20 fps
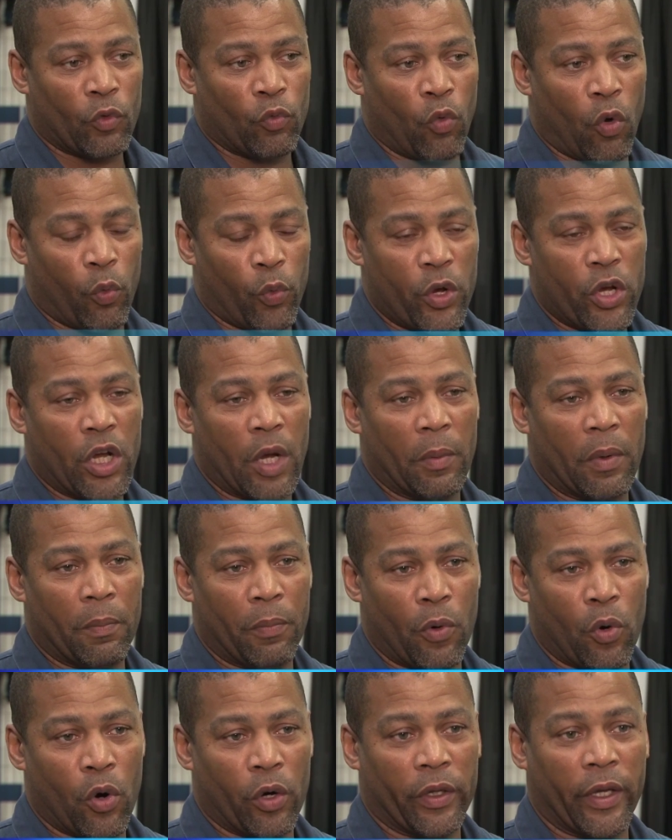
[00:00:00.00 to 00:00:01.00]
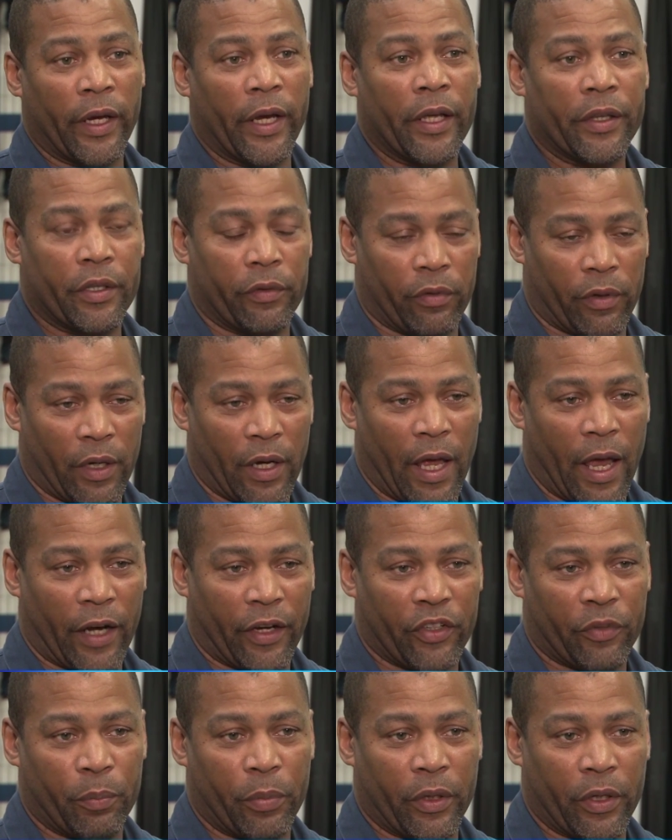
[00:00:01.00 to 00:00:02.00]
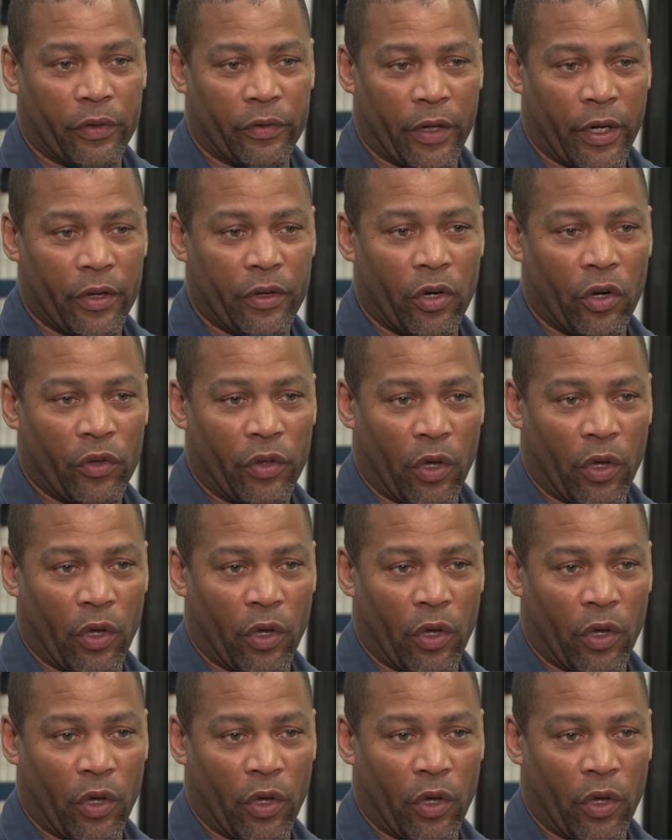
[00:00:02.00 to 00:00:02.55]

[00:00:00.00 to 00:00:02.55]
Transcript: When we come aboard, they get to relax because they know